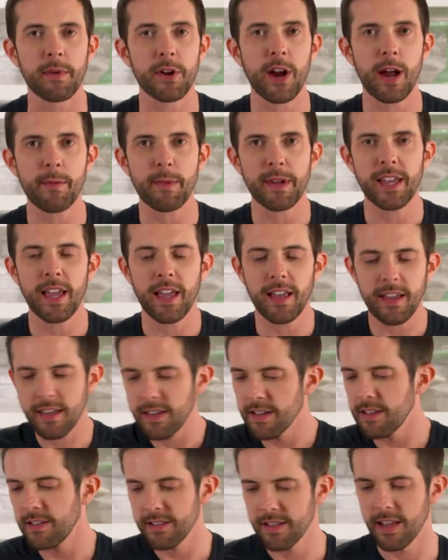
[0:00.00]
I'm gonna grab my
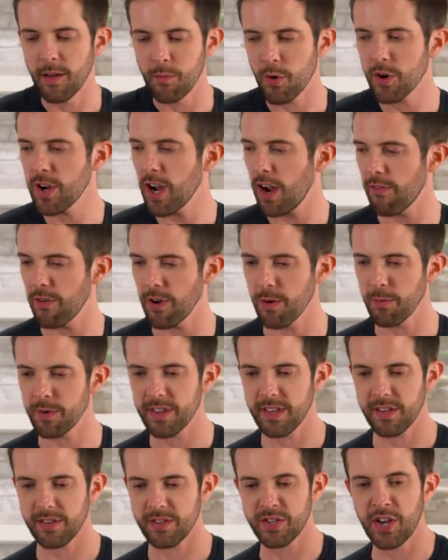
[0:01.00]
cake and we'll cover it
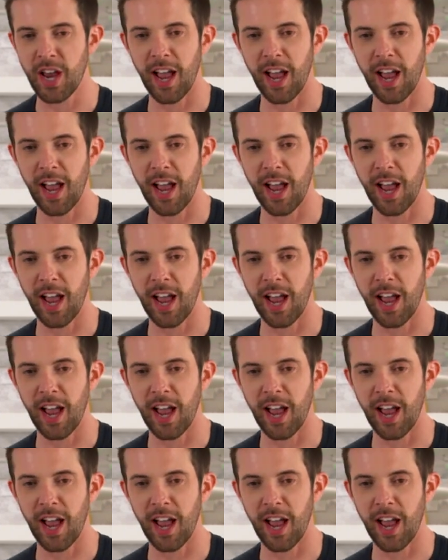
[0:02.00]
with this